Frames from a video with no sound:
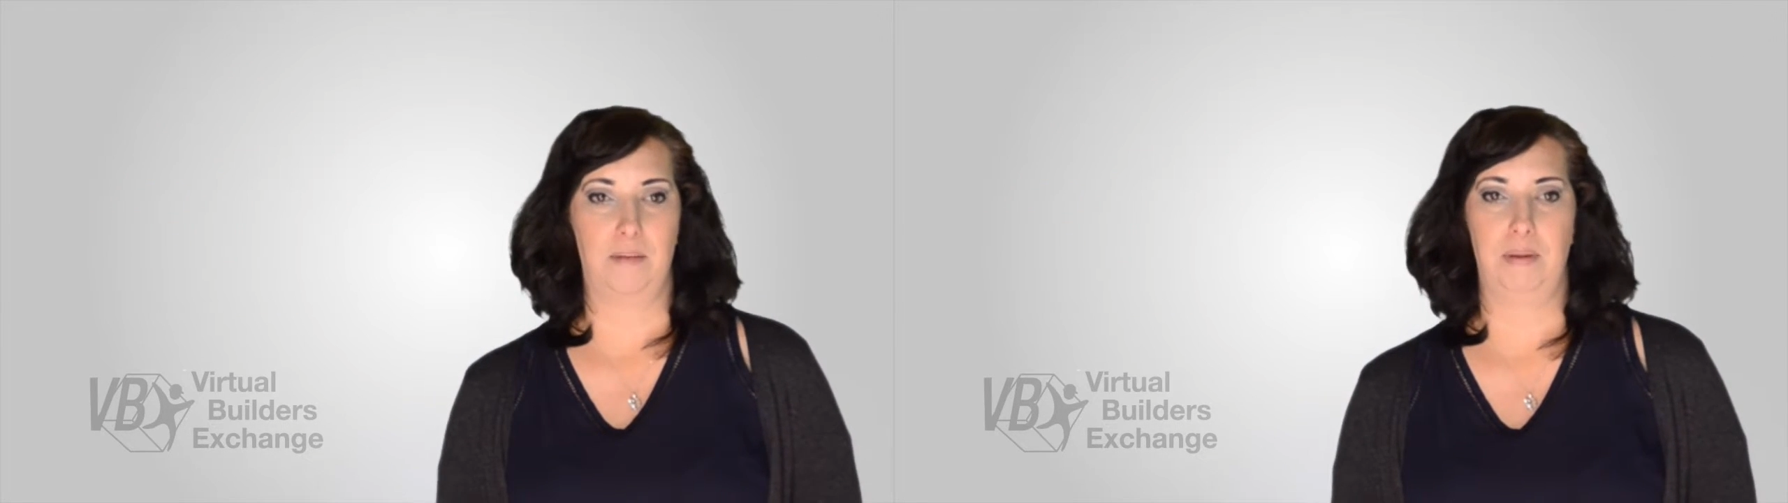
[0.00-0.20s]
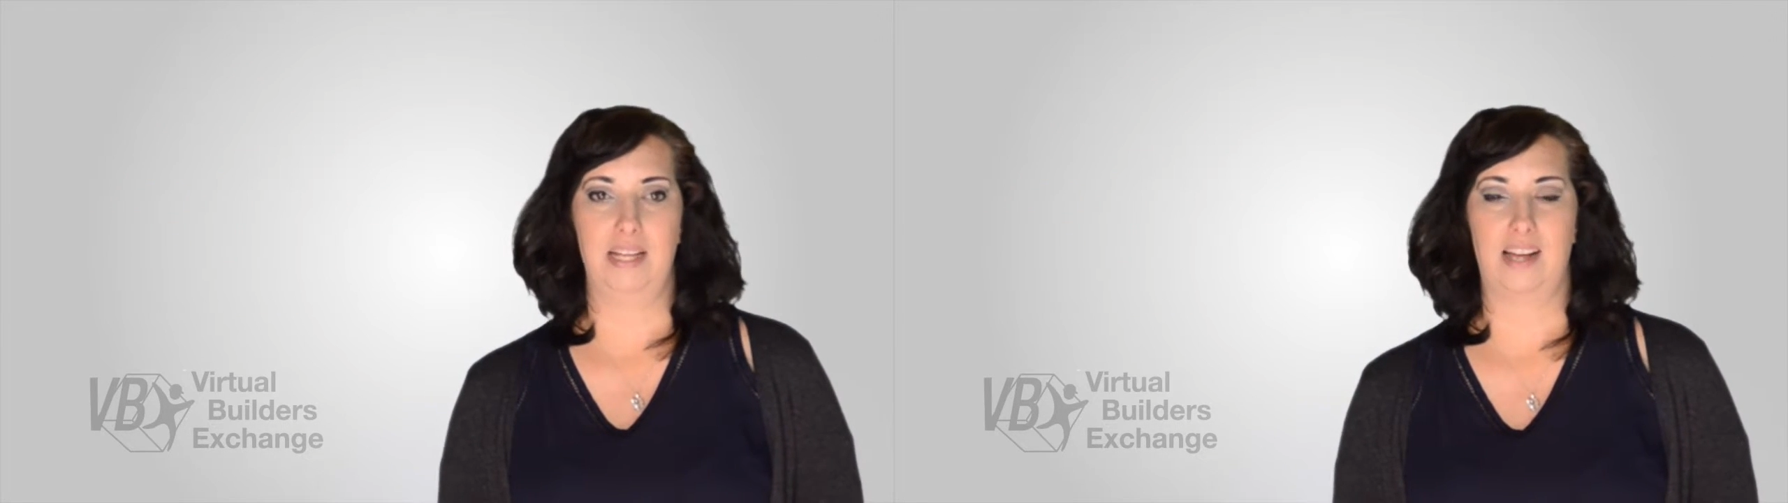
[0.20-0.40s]

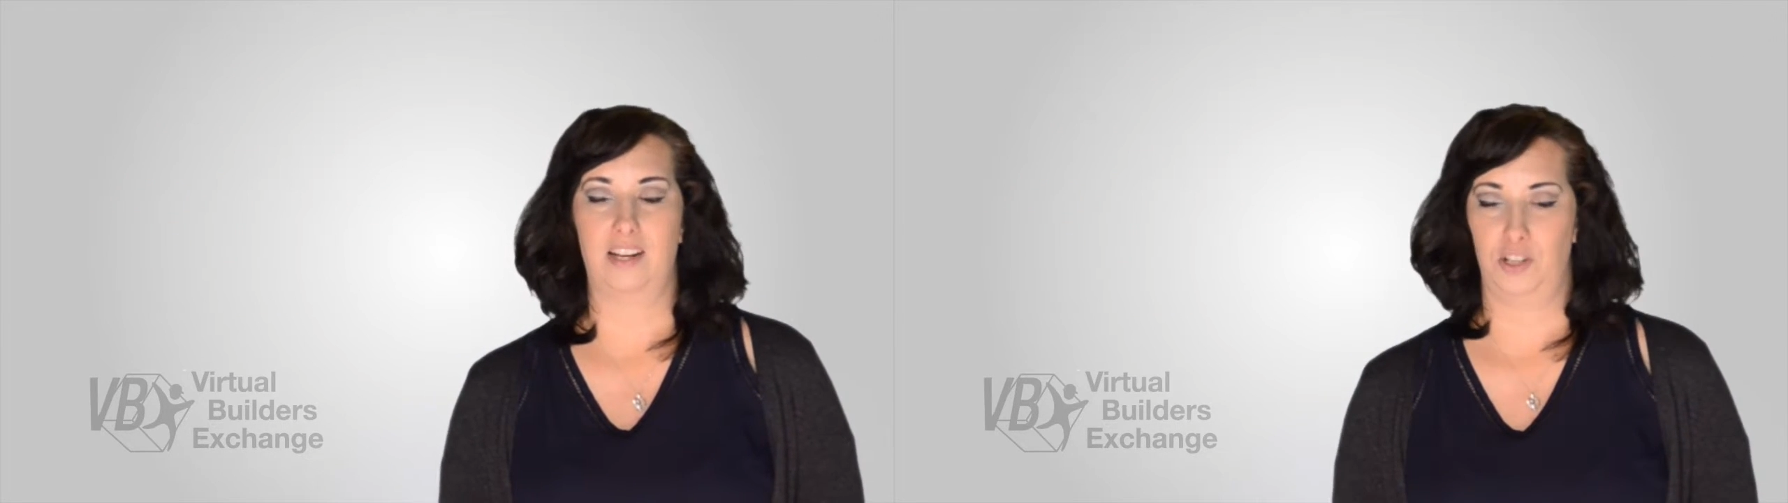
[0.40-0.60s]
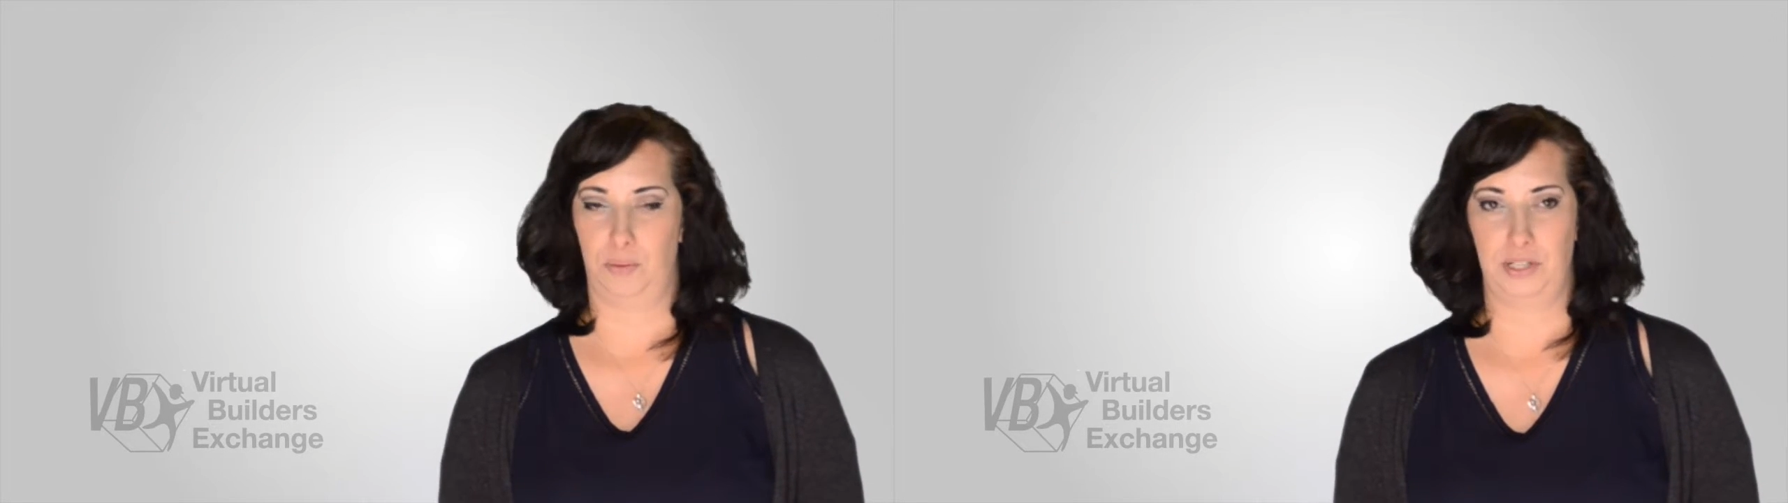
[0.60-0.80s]
bids
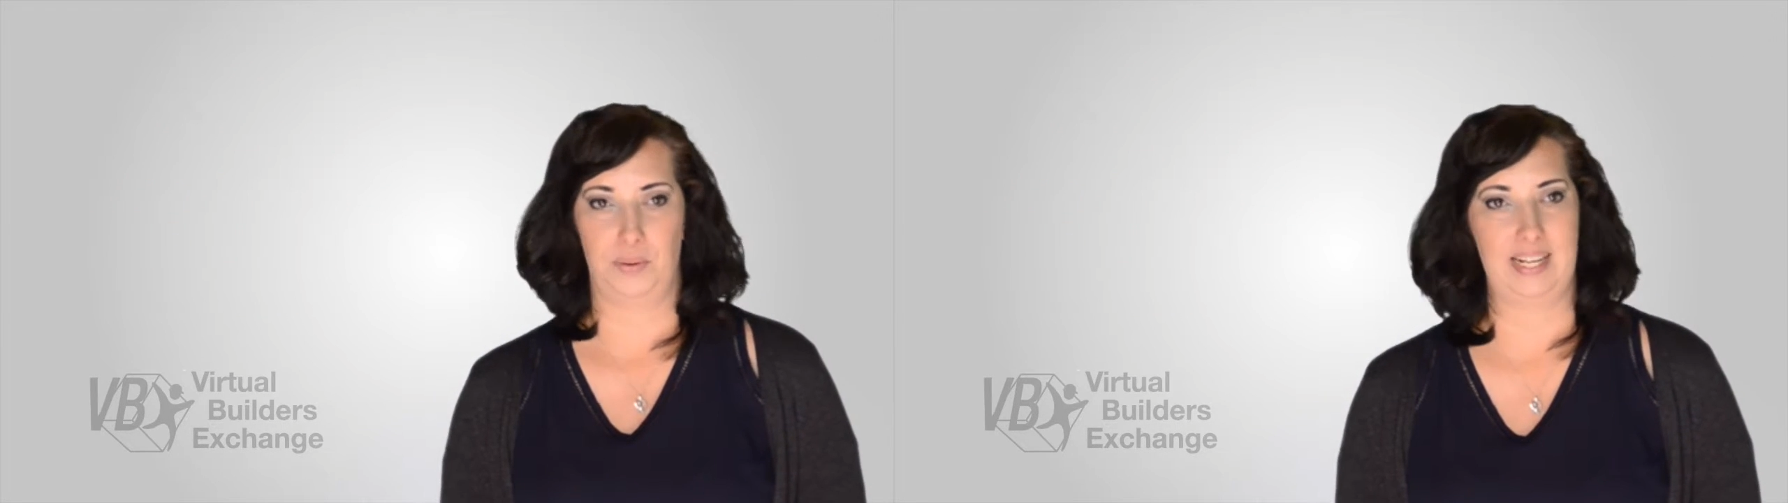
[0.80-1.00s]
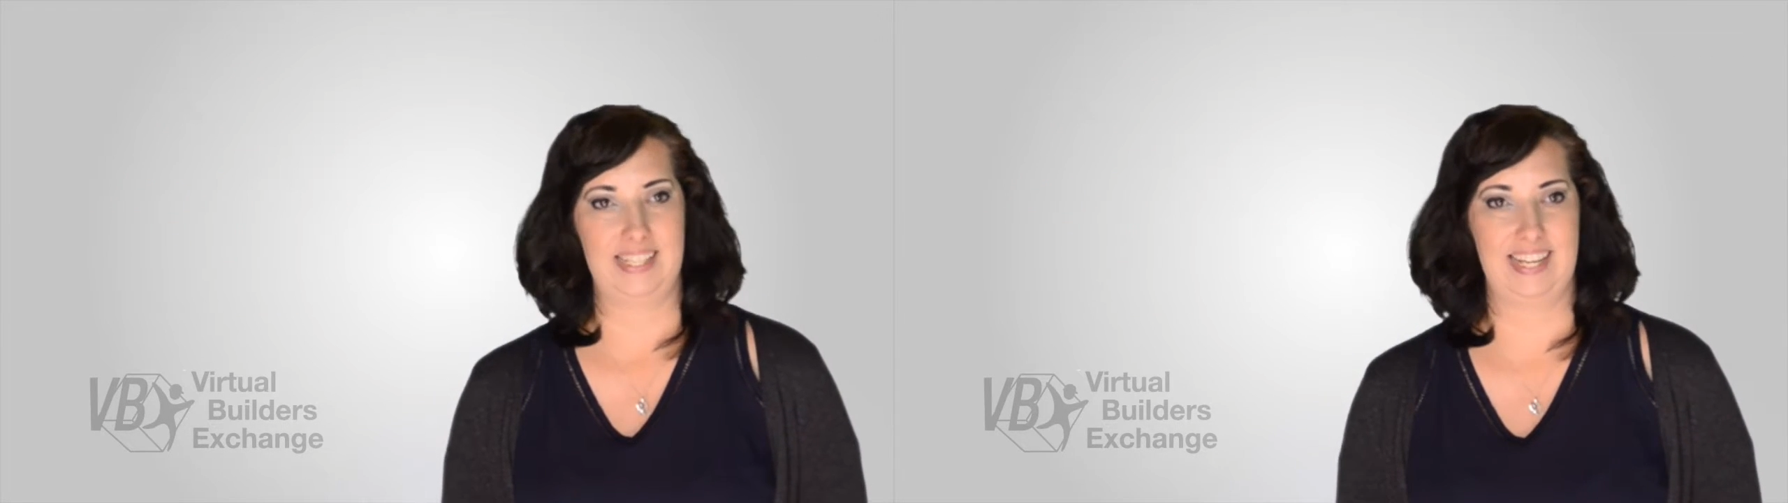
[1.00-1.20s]
October
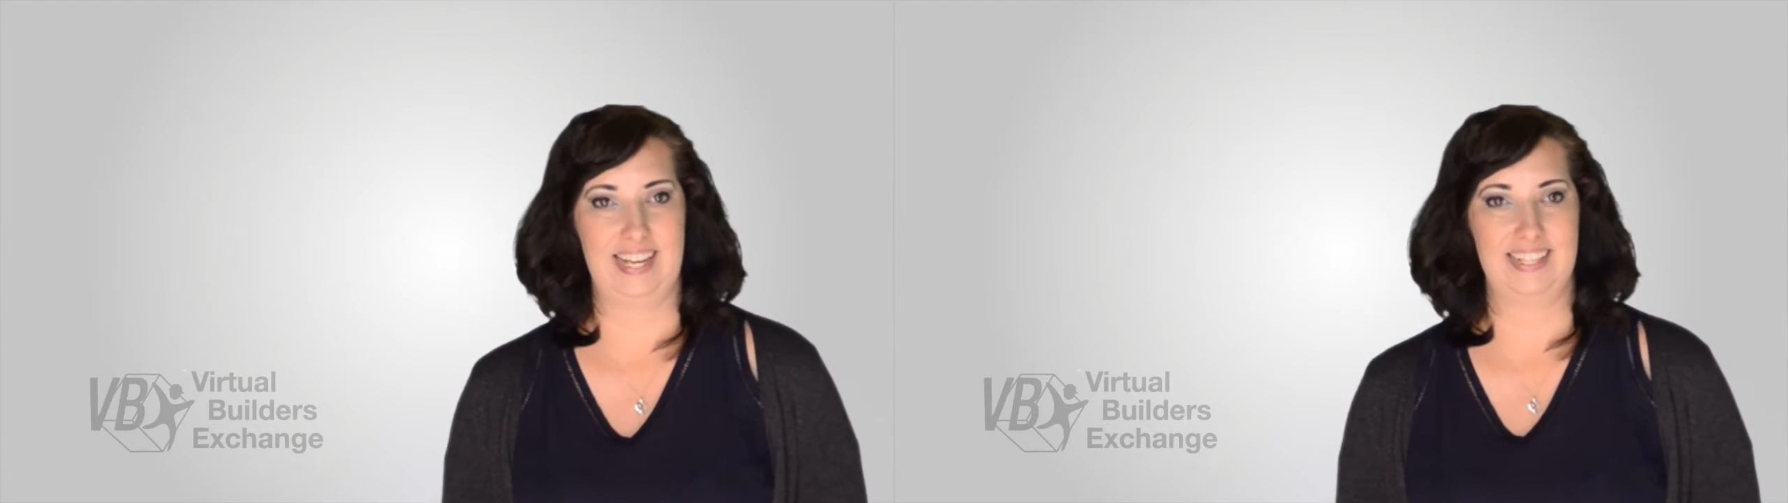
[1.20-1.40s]
26.